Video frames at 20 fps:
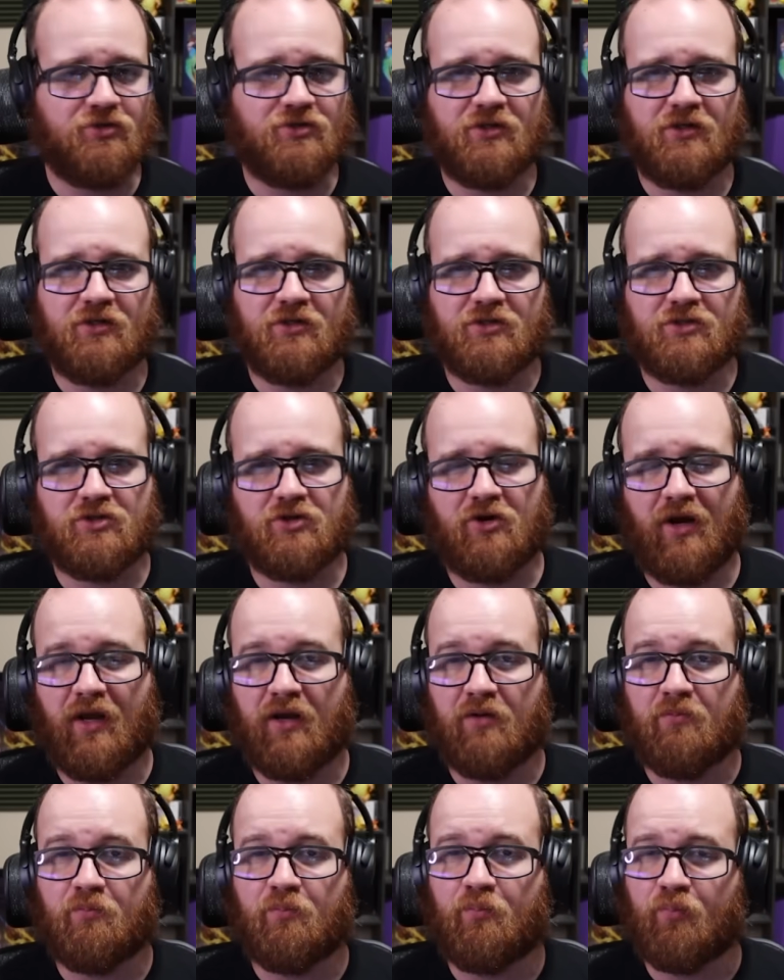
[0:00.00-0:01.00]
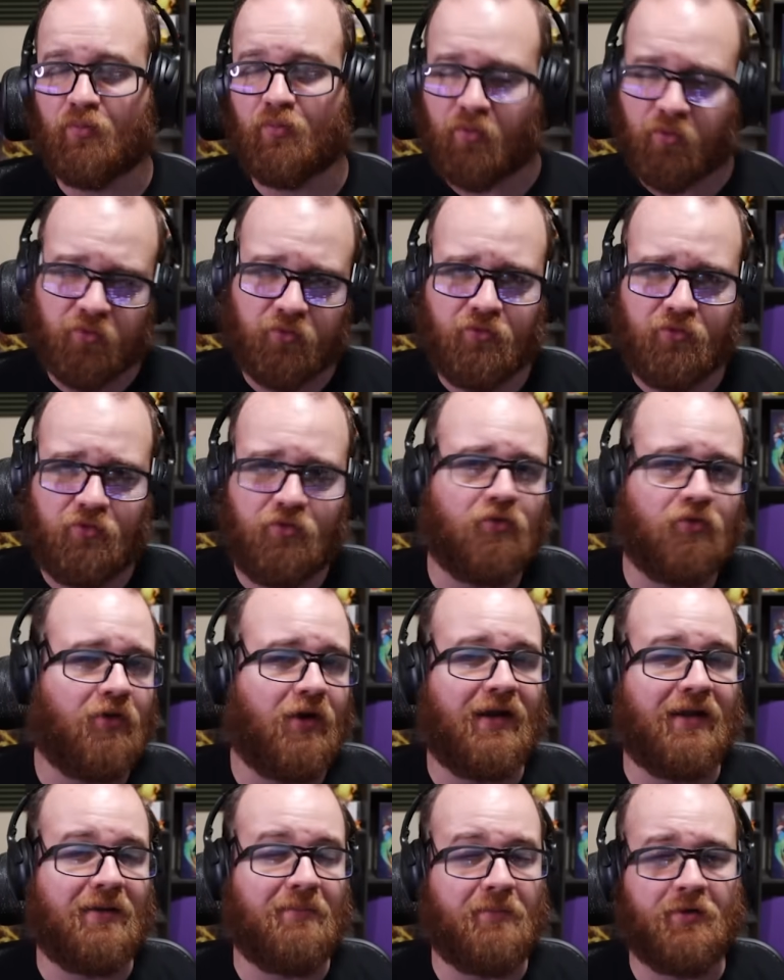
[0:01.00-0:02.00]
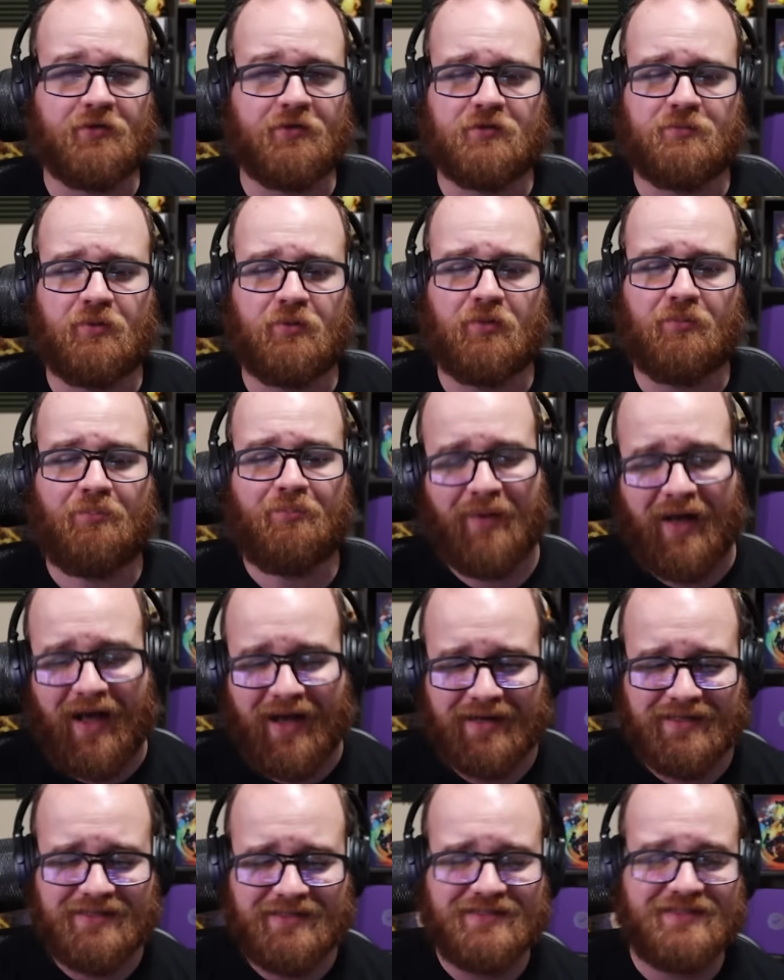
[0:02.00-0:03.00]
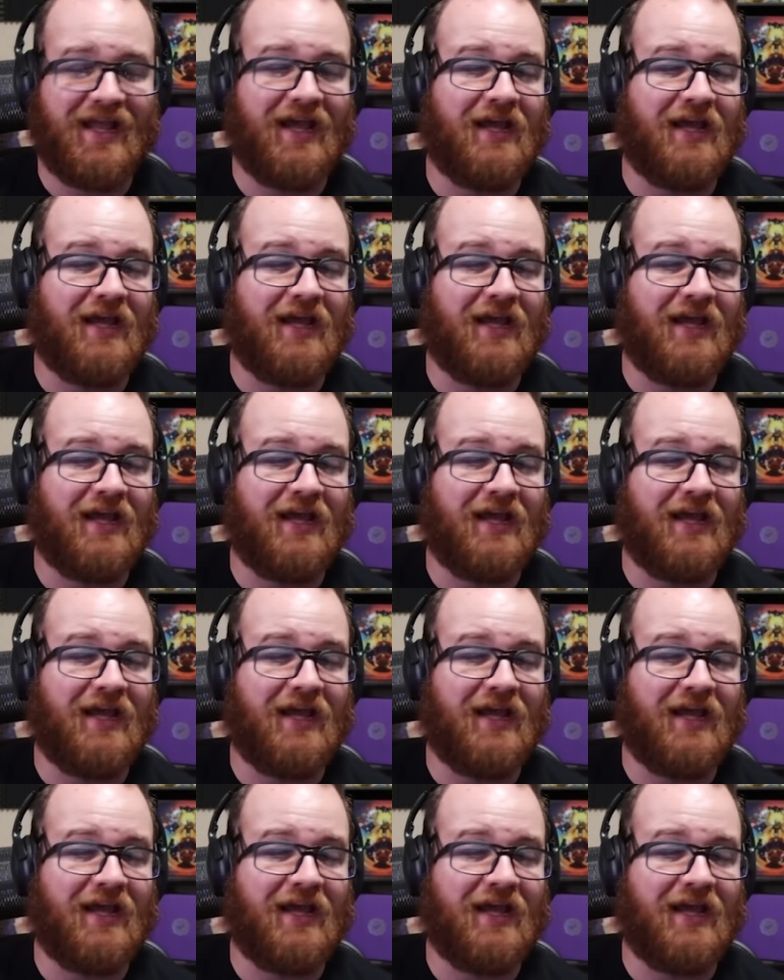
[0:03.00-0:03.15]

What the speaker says: Sinister and Brood creating multiple bodies,